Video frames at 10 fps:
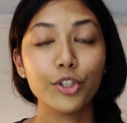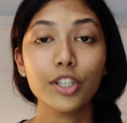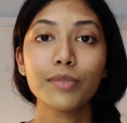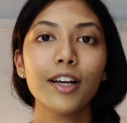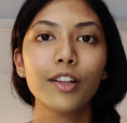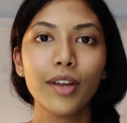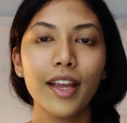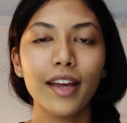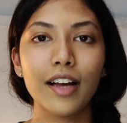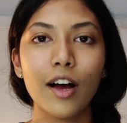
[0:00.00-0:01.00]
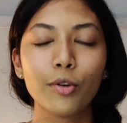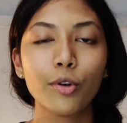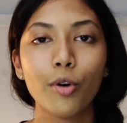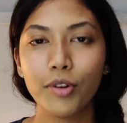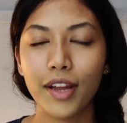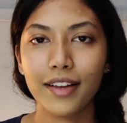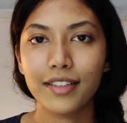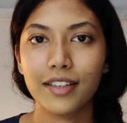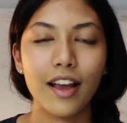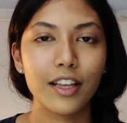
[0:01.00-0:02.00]
Just by looking at how
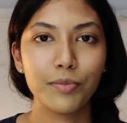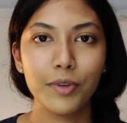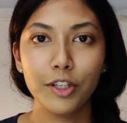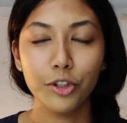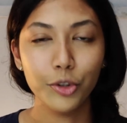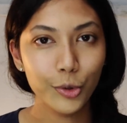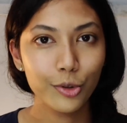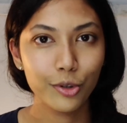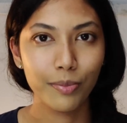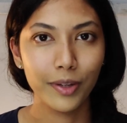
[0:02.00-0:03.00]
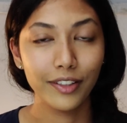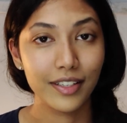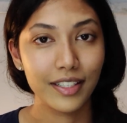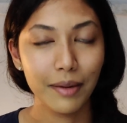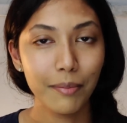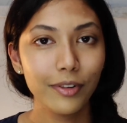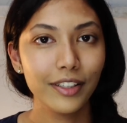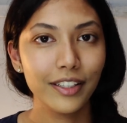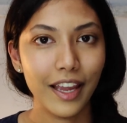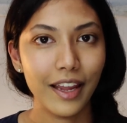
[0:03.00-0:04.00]
Codex has been used to build a
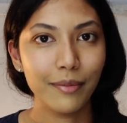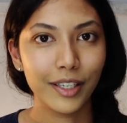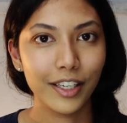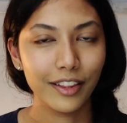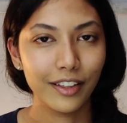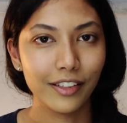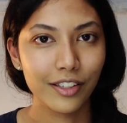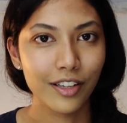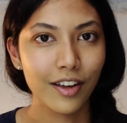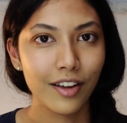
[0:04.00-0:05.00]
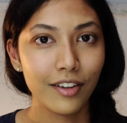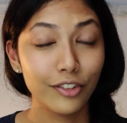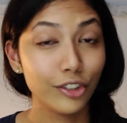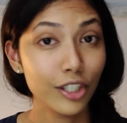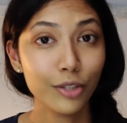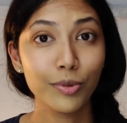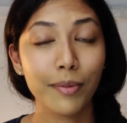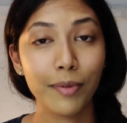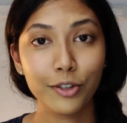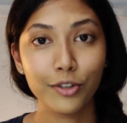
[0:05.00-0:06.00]
simple game like this, just with
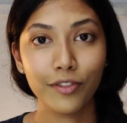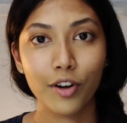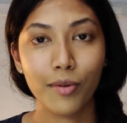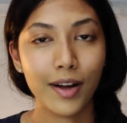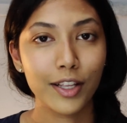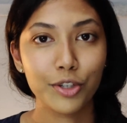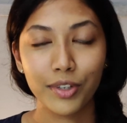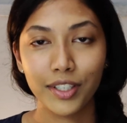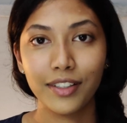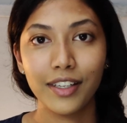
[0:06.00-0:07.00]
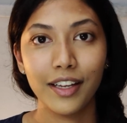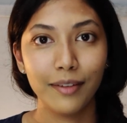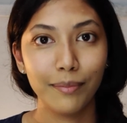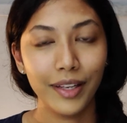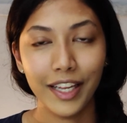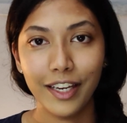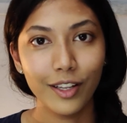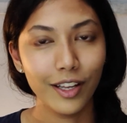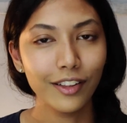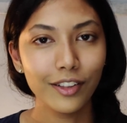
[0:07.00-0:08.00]
a bunch of commands written in
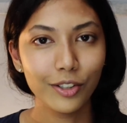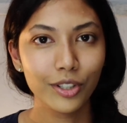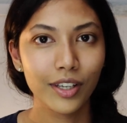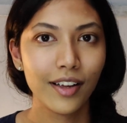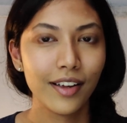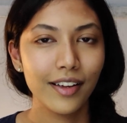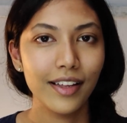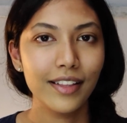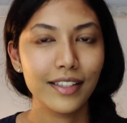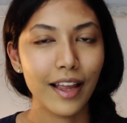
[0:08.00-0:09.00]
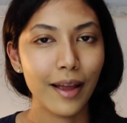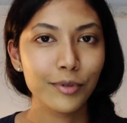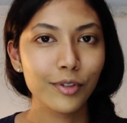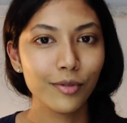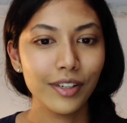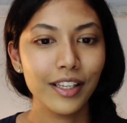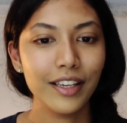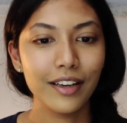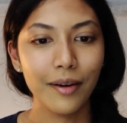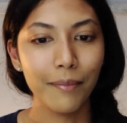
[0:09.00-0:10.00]
plain English, it's
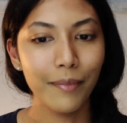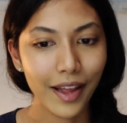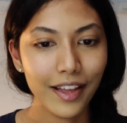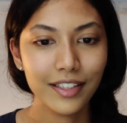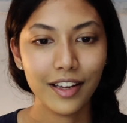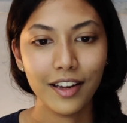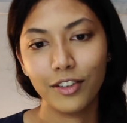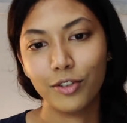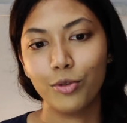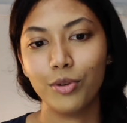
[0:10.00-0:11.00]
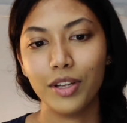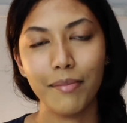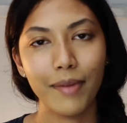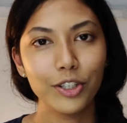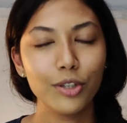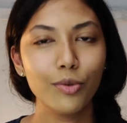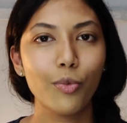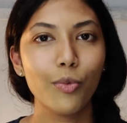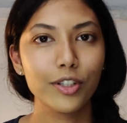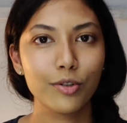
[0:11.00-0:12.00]
absolutely amazing to
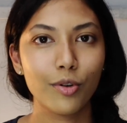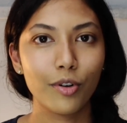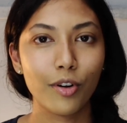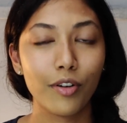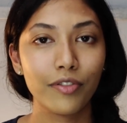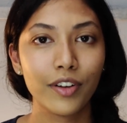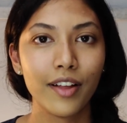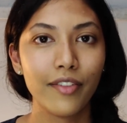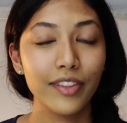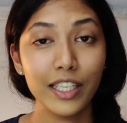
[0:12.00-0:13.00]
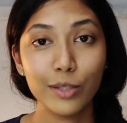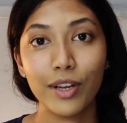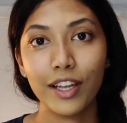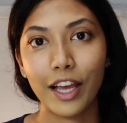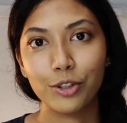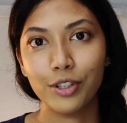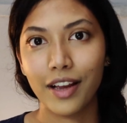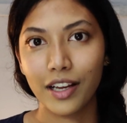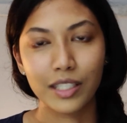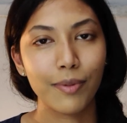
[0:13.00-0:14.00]
imagine what sort of things we can
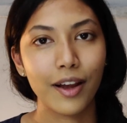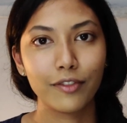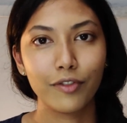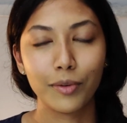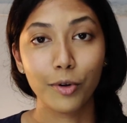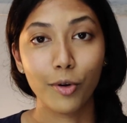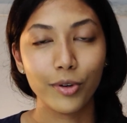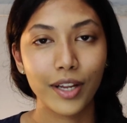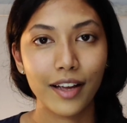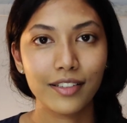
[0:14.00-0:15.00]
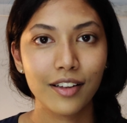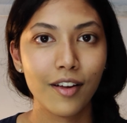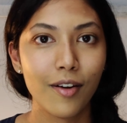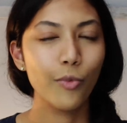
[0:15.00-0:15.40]
actually expect from Codex.